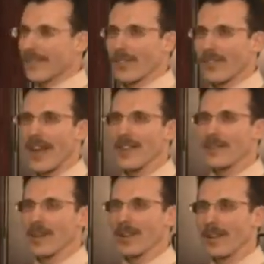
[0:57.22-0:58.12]
to
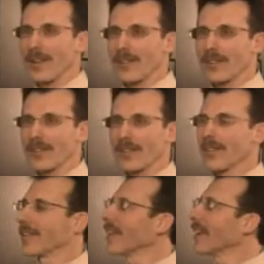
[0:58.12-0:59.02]
seismic
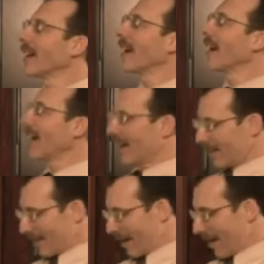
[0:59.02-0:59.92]
loads,
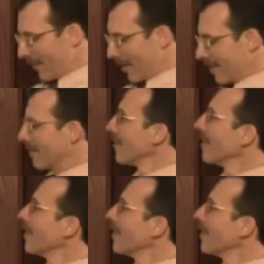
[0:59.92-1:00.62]
uh, often